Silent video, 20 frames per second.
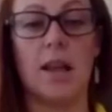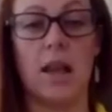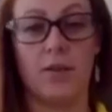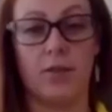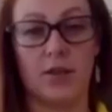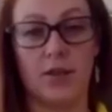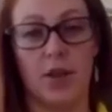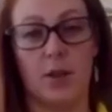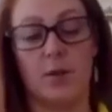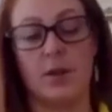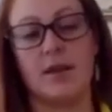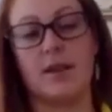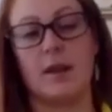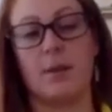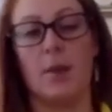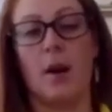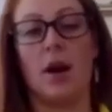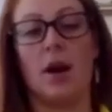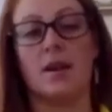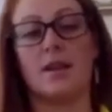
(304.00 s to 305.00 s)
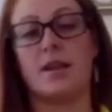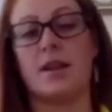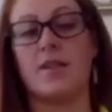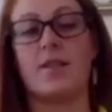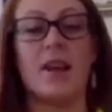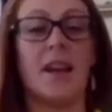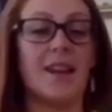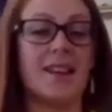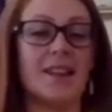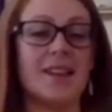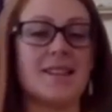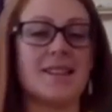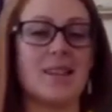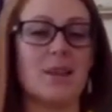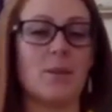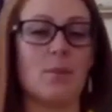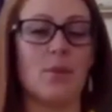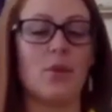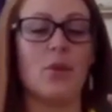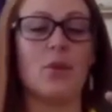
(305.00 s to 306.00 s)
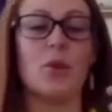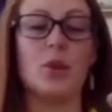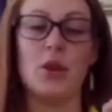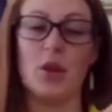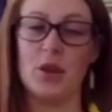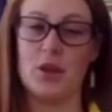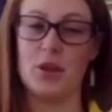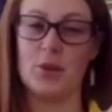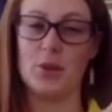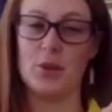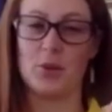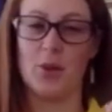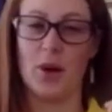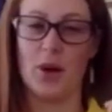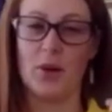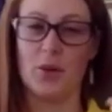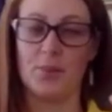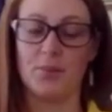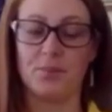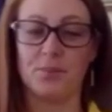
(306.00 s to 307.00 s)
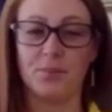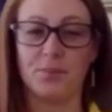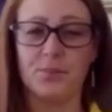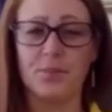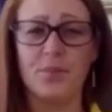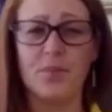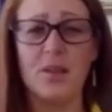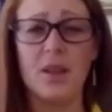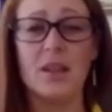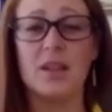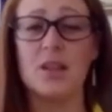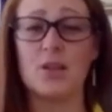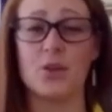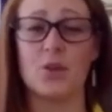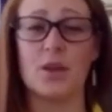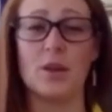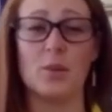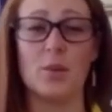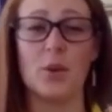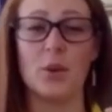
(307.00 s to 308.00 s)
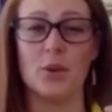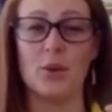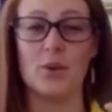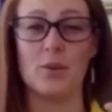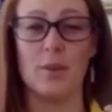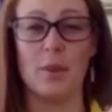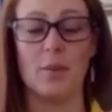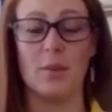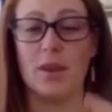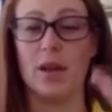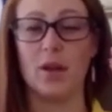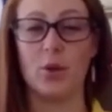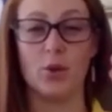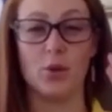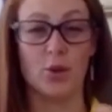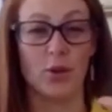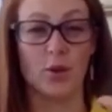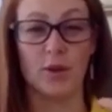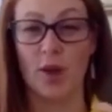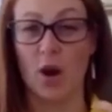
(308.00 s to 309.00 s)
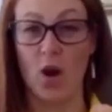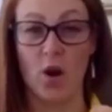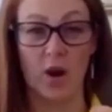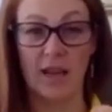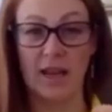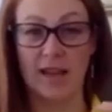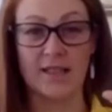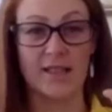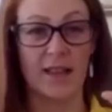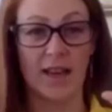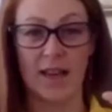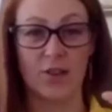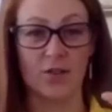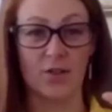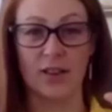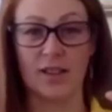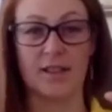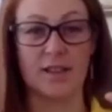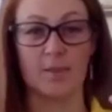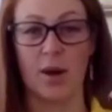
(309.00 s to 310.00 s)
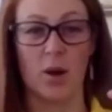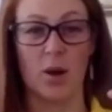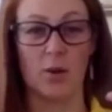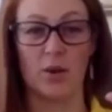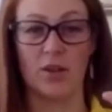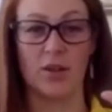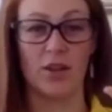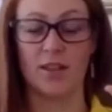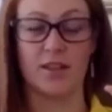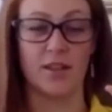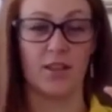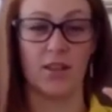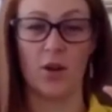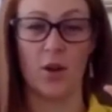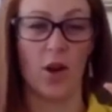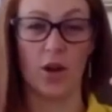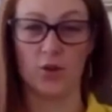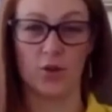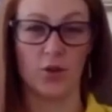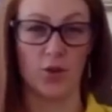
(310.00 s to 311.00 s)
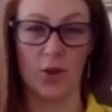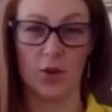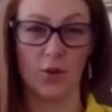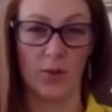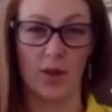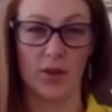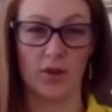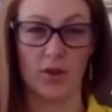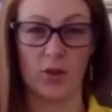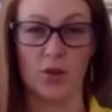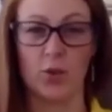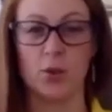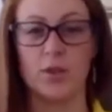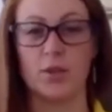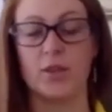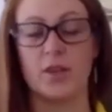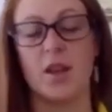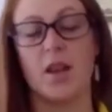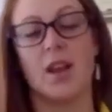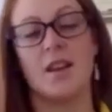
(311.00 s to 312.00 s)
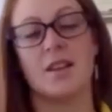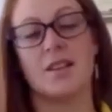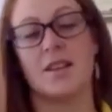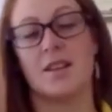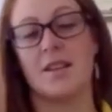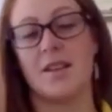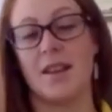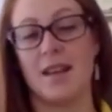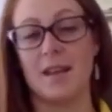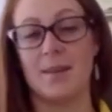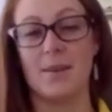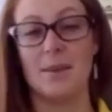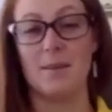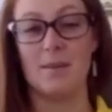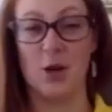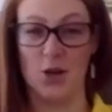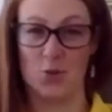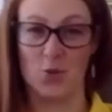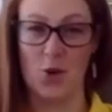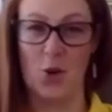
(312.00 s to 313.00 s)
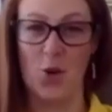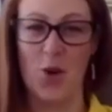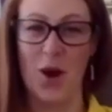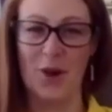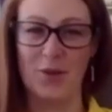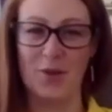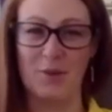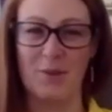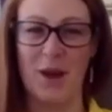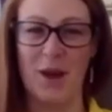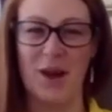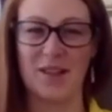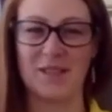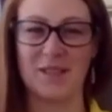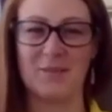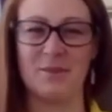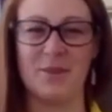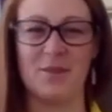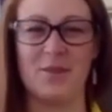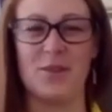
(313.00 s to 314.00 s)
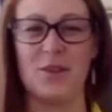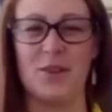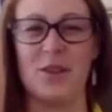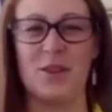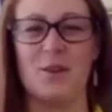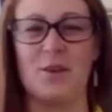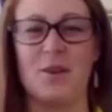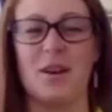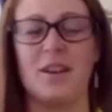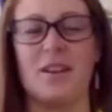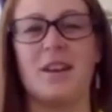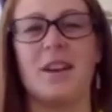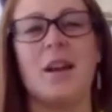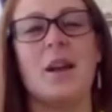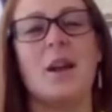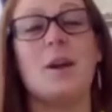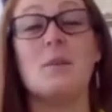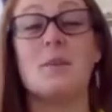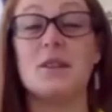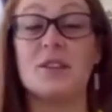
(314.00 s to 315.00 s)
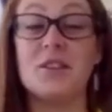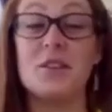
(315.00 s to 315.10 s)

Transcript: every time you see a person, they're going to see them before you do as well. And it's really important to remember that your dog's eyes, hearing, smell is just, you know, a hundred times better than yours. So they're going to be much more aware of the person before you are. But as